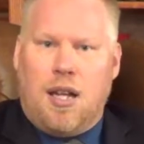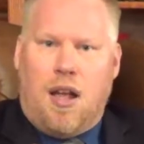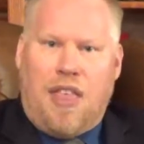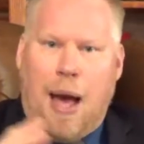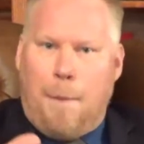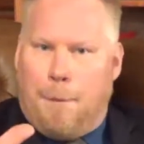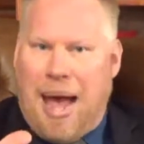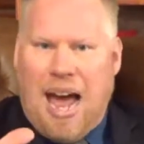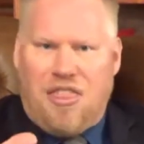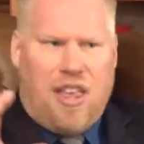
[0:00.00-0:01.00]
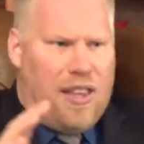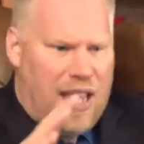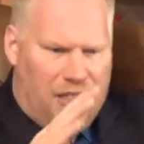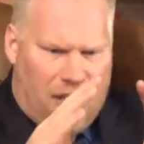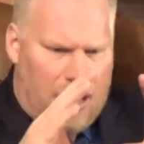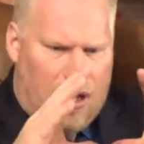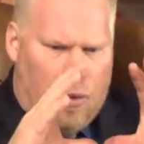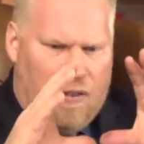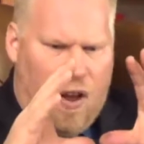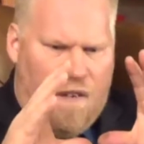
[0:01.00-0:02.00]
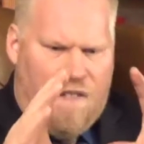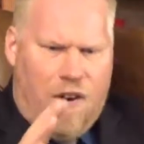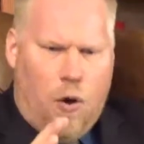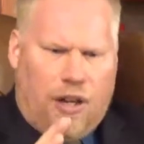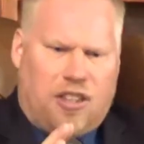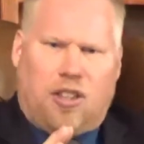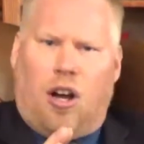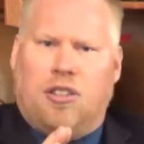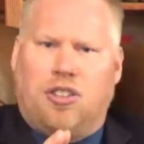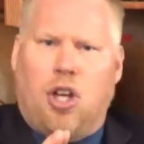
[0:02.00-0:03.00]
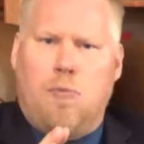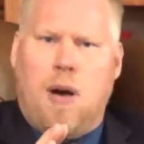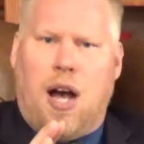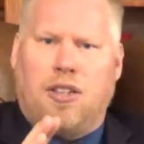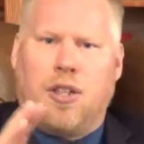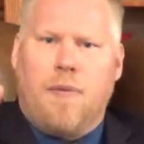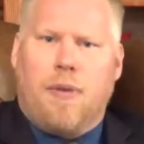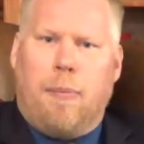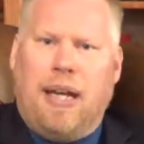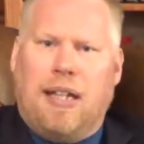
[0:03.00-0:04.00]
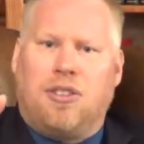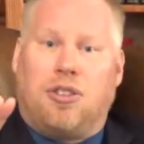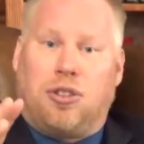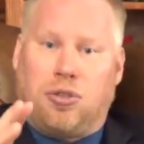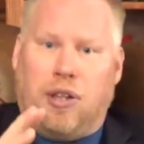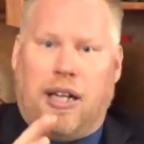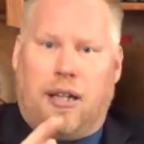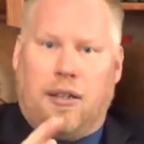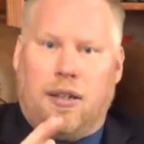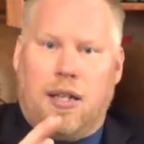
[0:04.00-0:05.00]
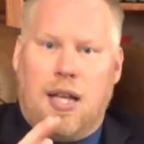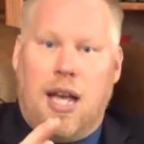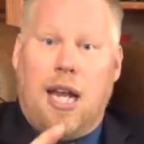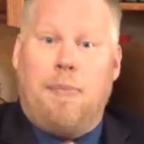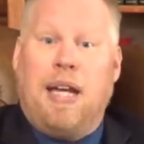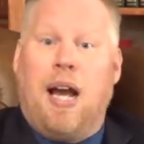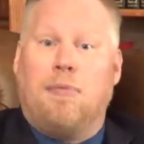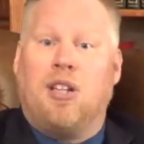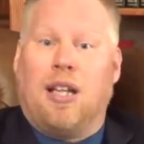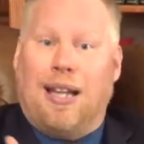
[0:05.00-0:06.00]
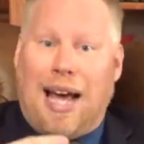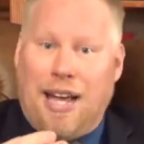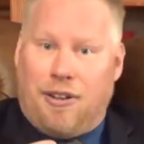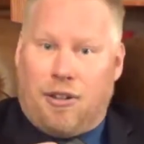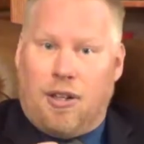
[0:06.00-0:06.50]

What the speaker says: that bad thing, that thing that we've focused on so much, begins to shrink. And it becomes lighter